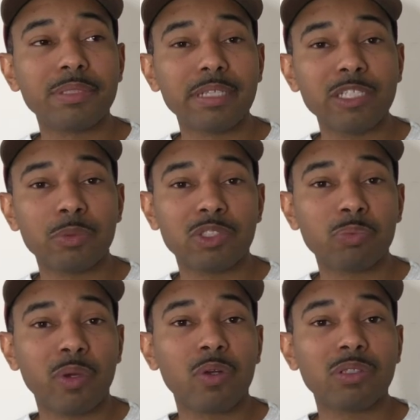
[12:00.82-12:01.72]
sites, which is
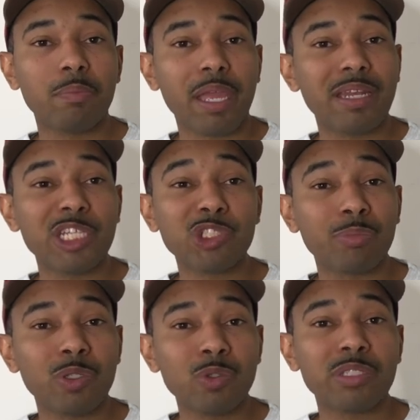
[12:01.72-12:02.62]
print on demand. They shouldn't
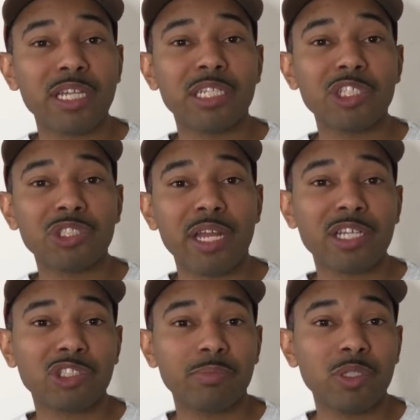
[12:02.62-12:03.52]
be using that. They should
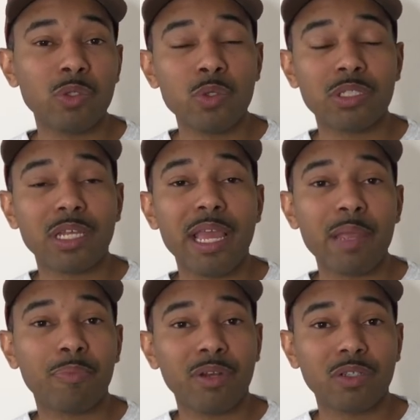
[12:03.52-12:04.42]
actually be using a
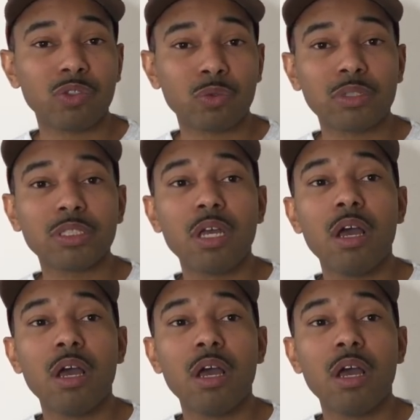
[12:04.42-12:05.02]
printing source.